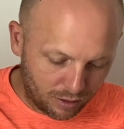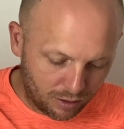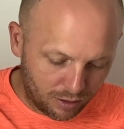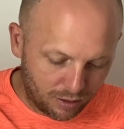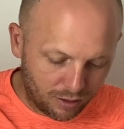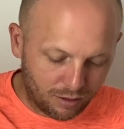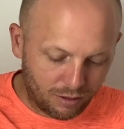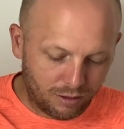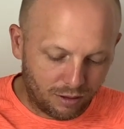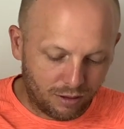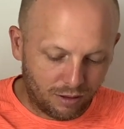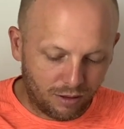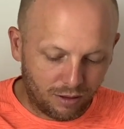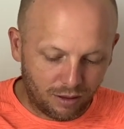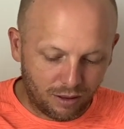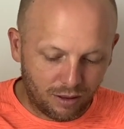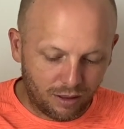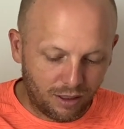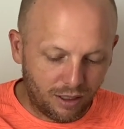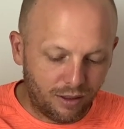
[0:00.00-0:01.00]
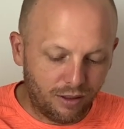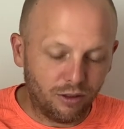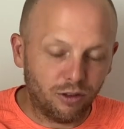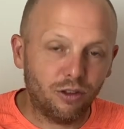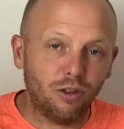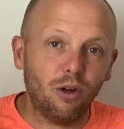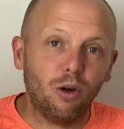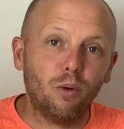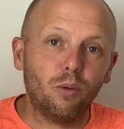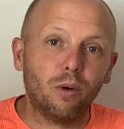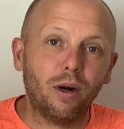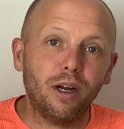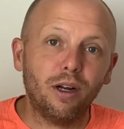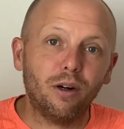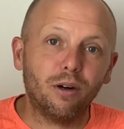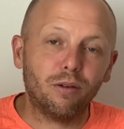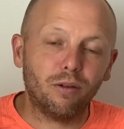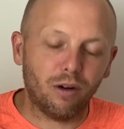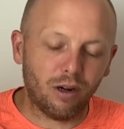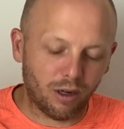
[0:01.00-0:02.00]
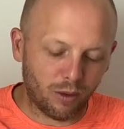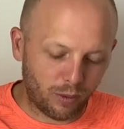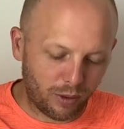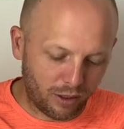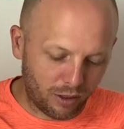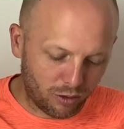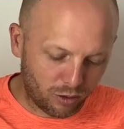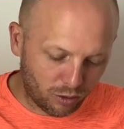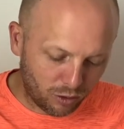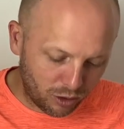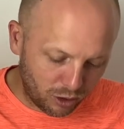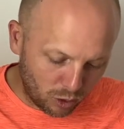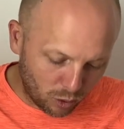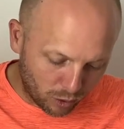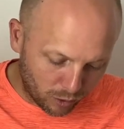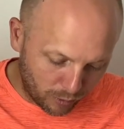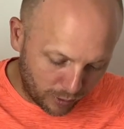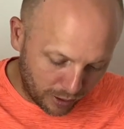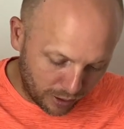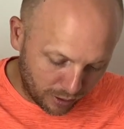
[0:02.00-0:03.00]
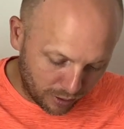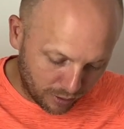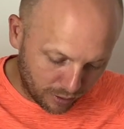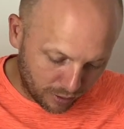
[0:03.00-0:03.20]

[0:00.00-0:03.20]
And there's no right or wrong way. There's only your way.